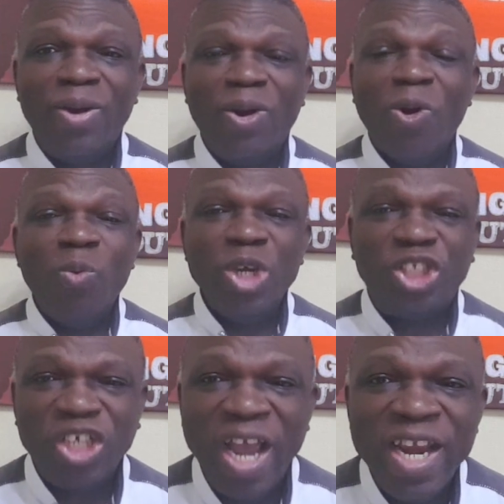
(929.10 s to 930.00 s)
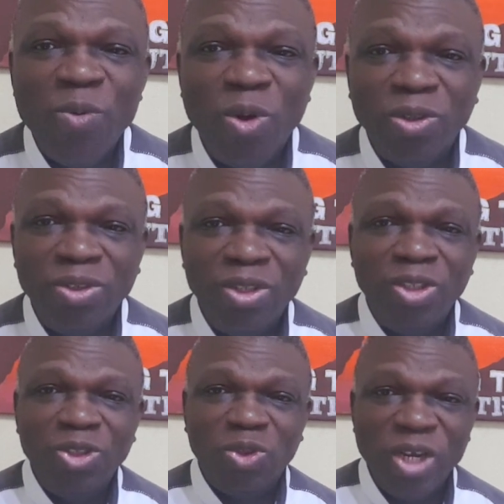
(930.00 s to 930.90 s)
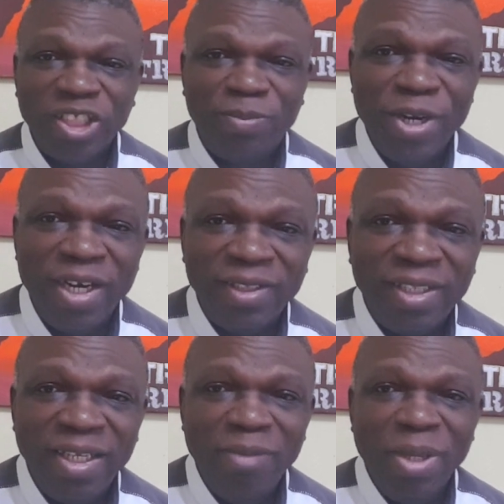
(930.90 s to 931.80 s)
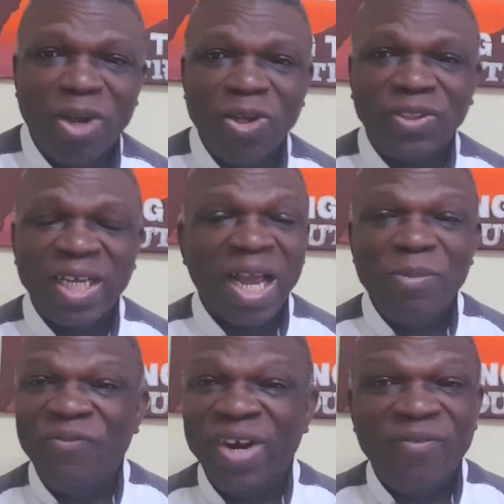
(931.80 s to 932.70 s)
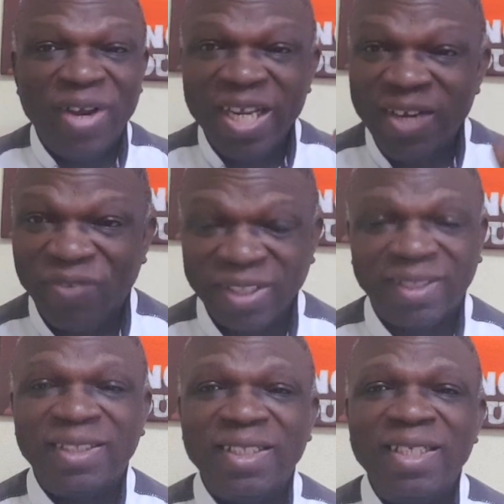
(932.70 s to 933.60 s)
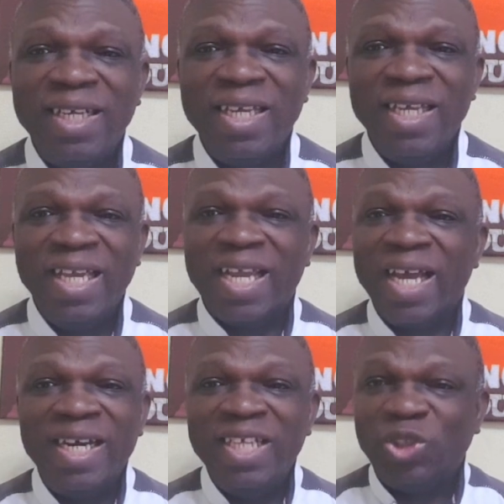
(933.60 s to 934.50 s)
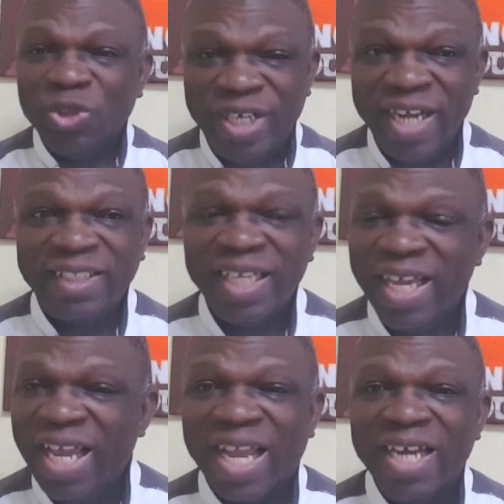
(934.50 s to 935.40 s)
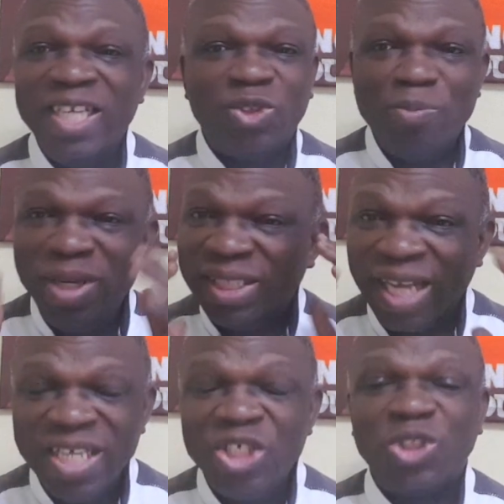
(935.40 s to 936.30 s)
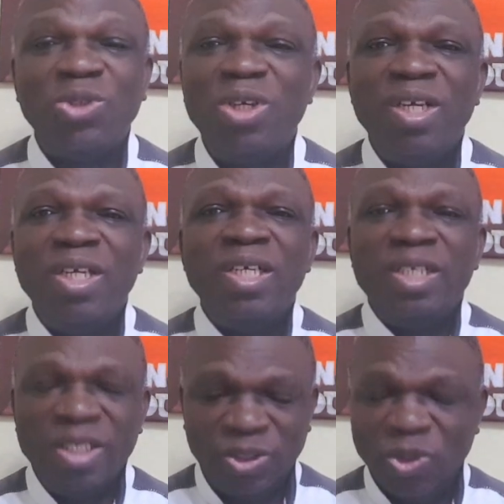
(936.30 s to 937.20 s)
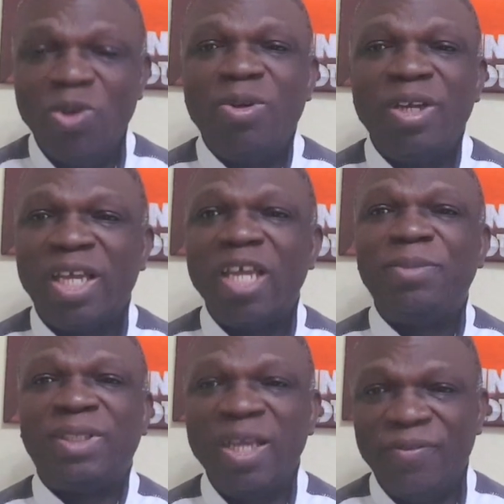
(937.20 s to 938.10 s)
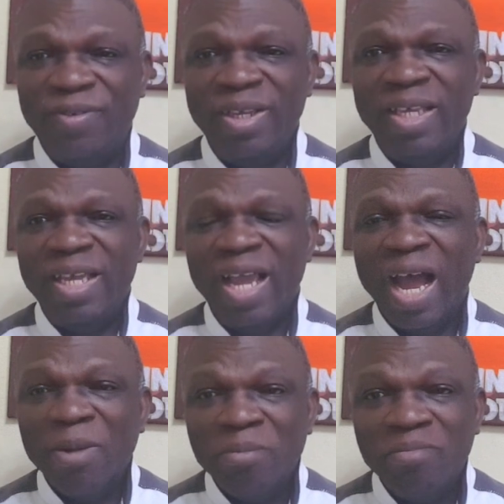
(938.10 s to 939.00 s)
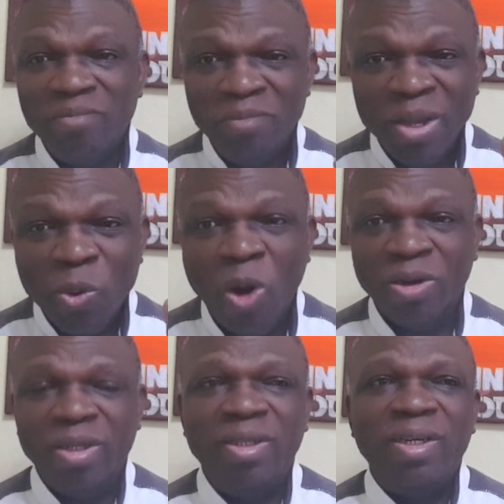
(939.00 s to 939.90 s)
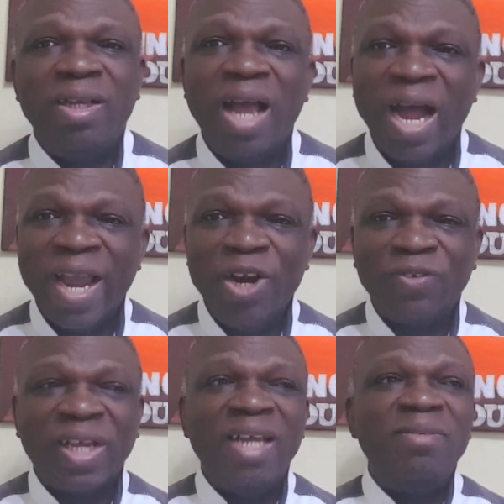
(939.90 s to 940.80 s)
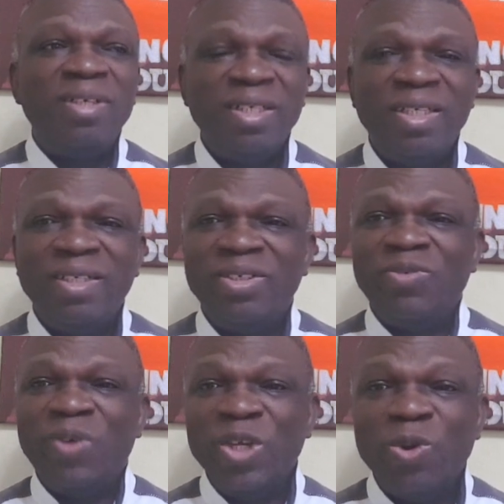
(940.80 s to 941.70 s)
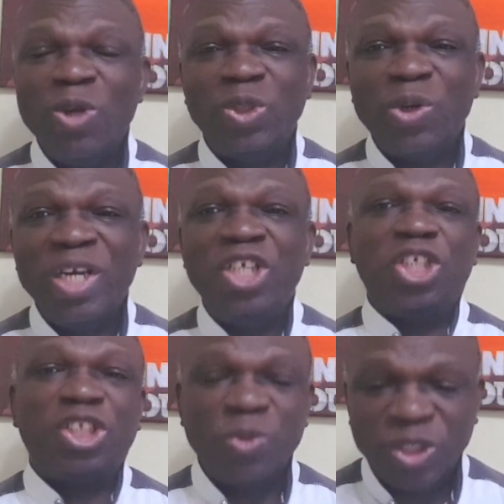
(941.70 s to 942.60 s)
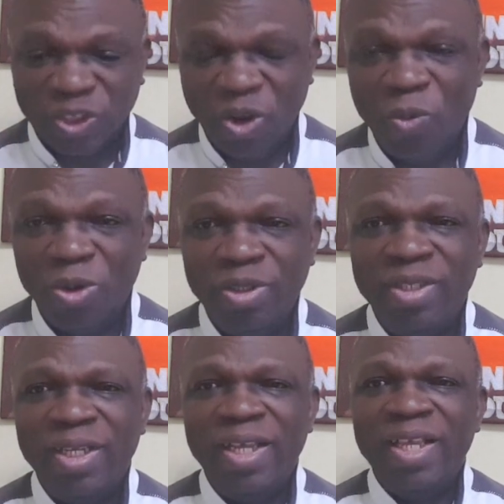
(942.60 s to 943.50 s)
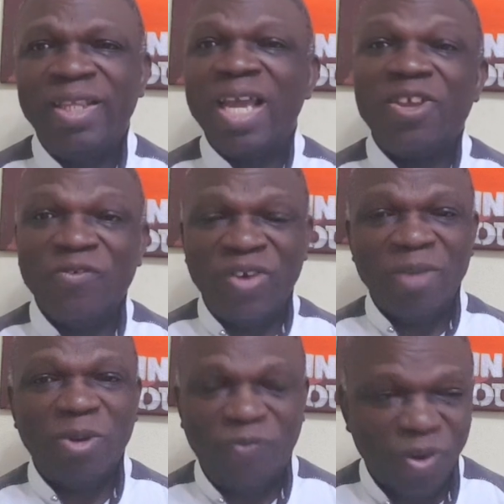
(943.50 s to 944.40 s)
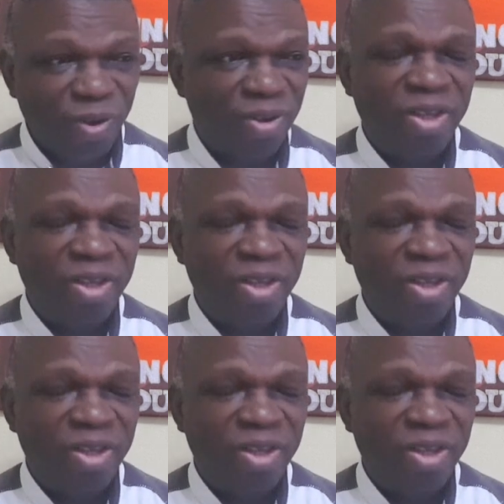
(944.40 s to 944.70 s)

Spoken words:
or wish anyone to experience, because it can be very, very devastating. It can lead to death. It can lead to mental issue. So keep safe and be warned ahead of time when you go into a relationship with someone. Thank you very much for